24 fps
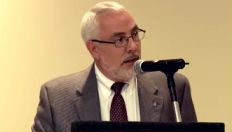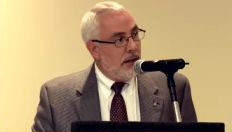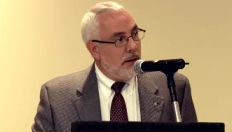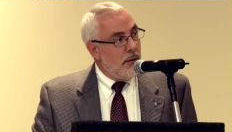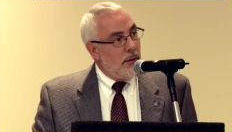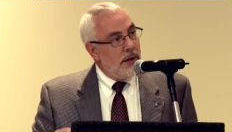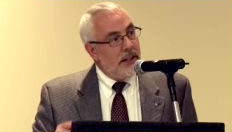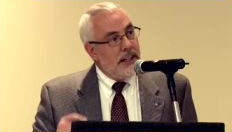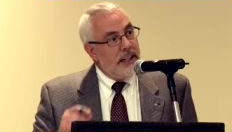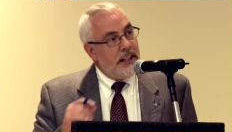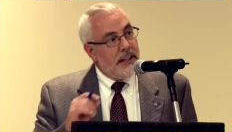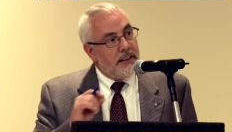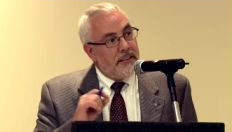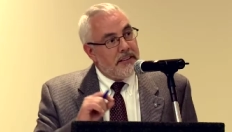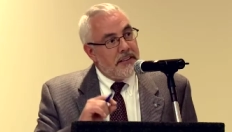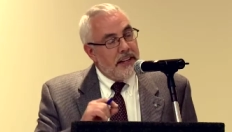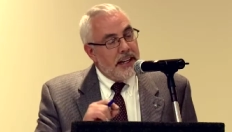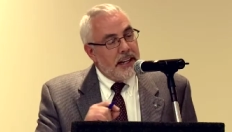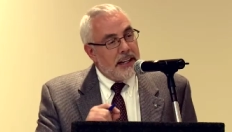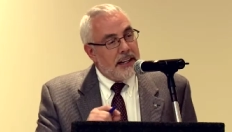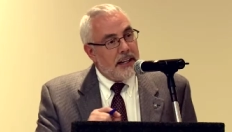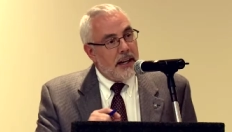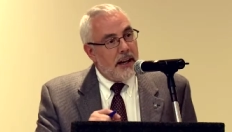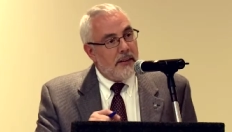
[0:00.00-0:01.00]
We need a
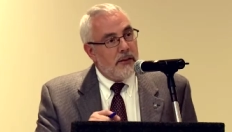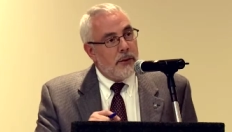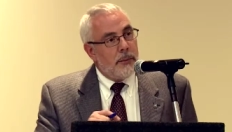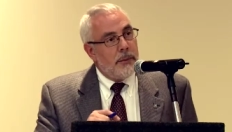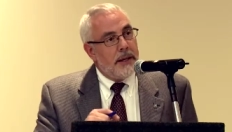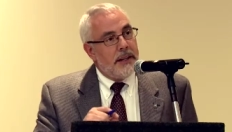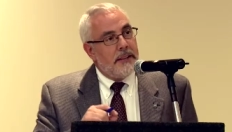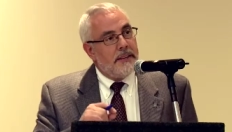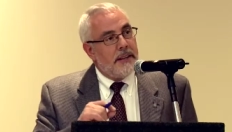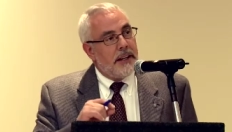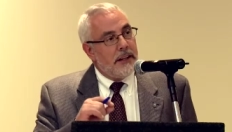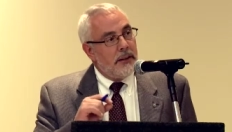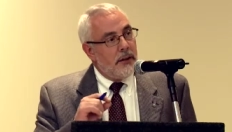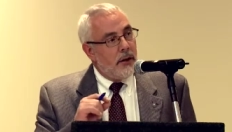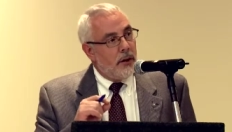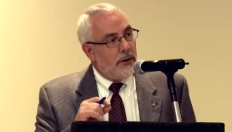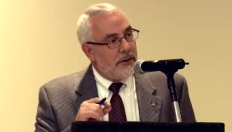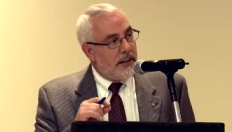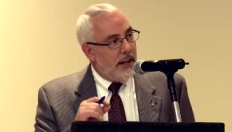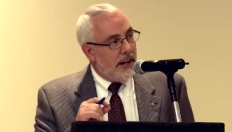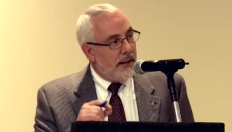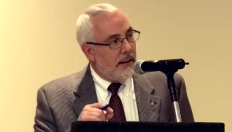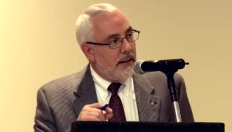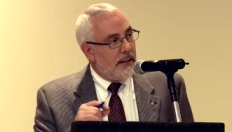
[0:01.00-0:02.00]
state government that
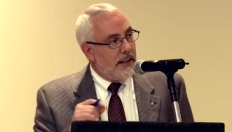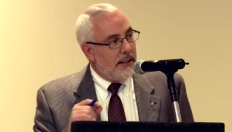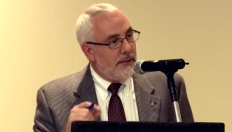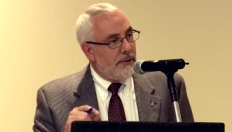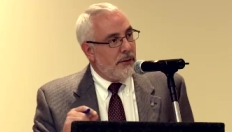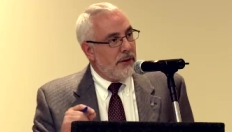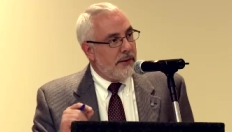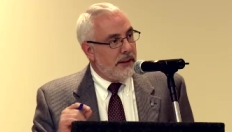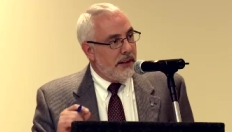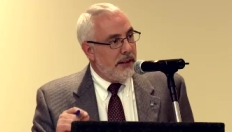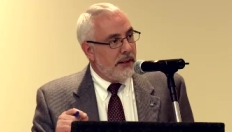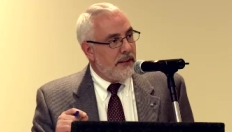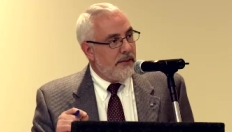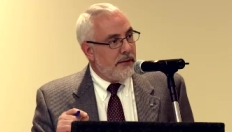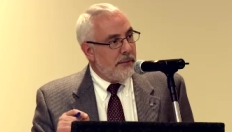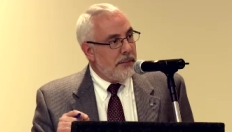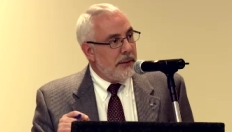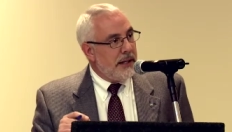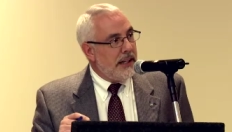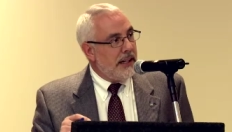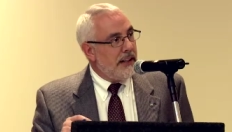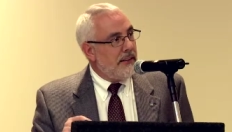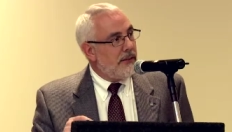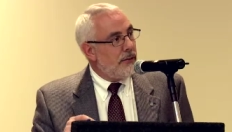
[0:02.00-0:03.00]
knows how to live within its
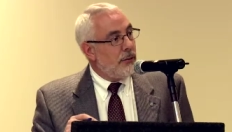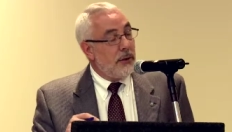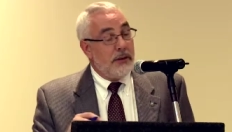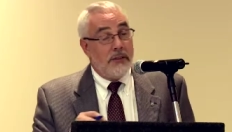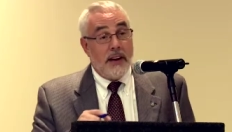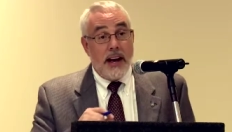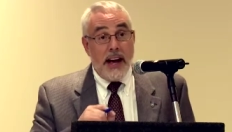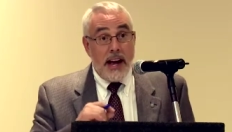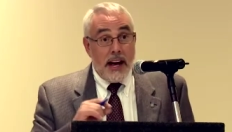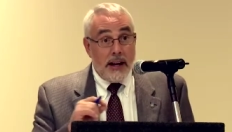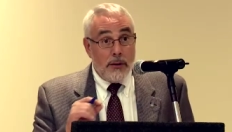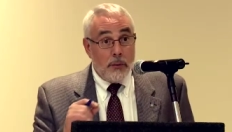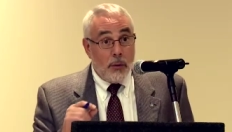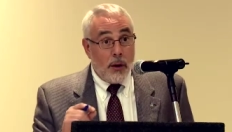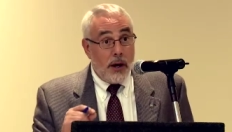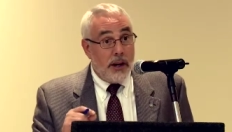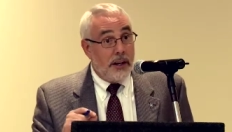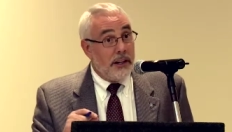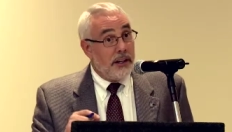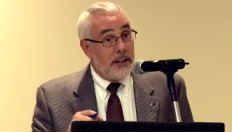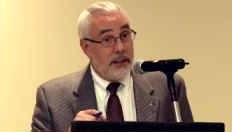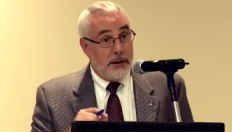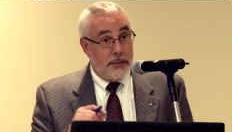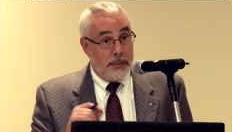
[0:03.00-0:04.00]
means. We've had
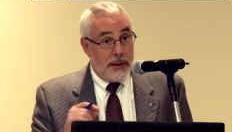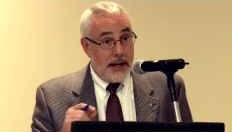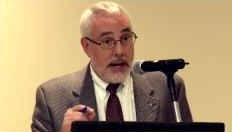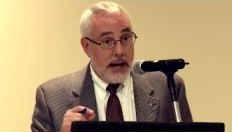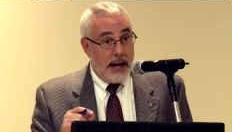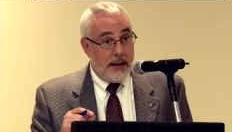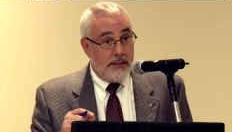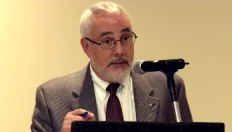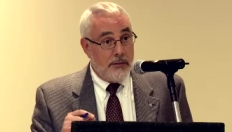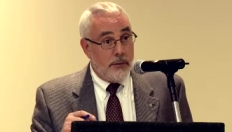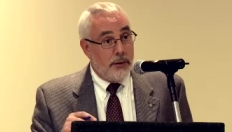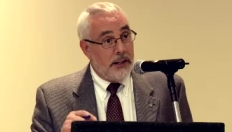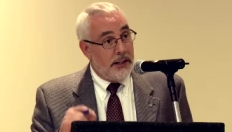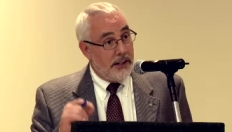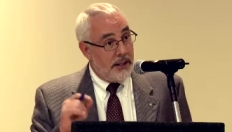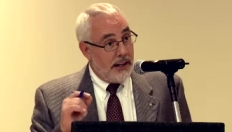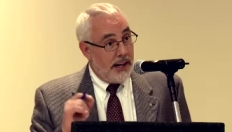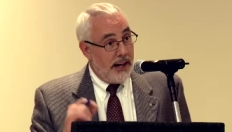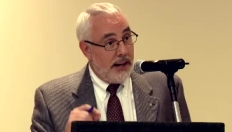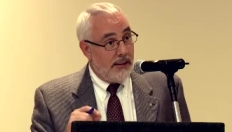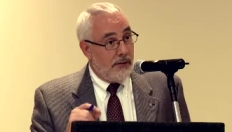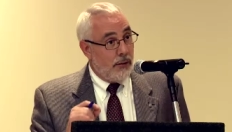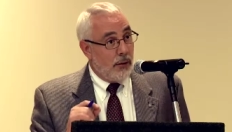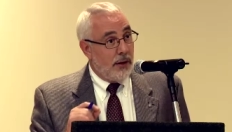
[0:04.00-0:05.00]
one in the past. We
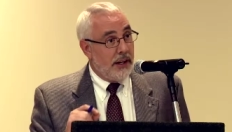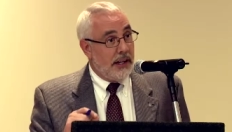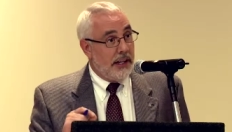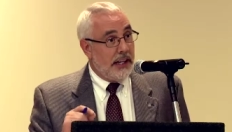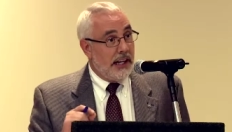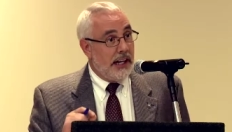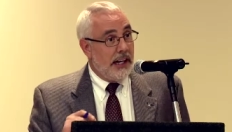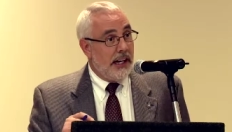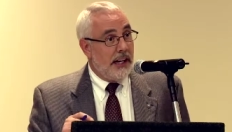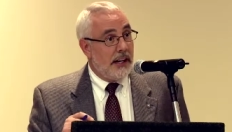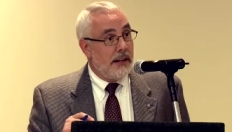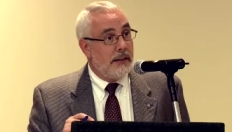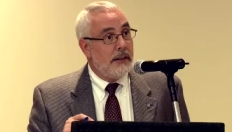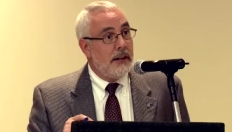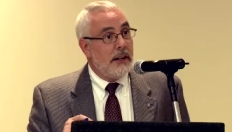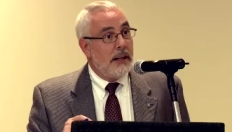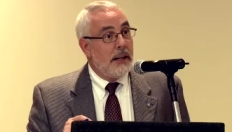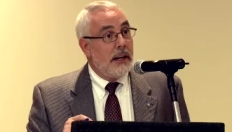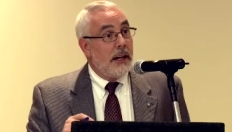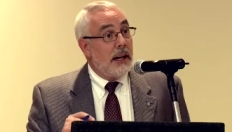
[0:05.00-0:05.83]
can have one again.